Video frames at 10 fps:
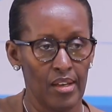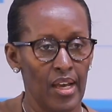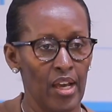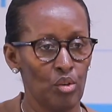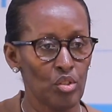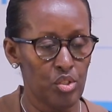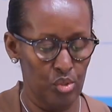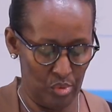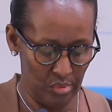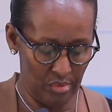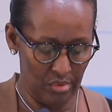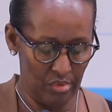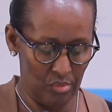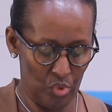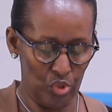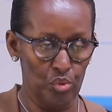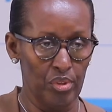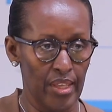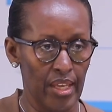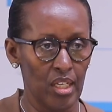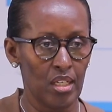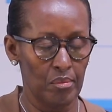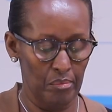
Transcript: I also want to thank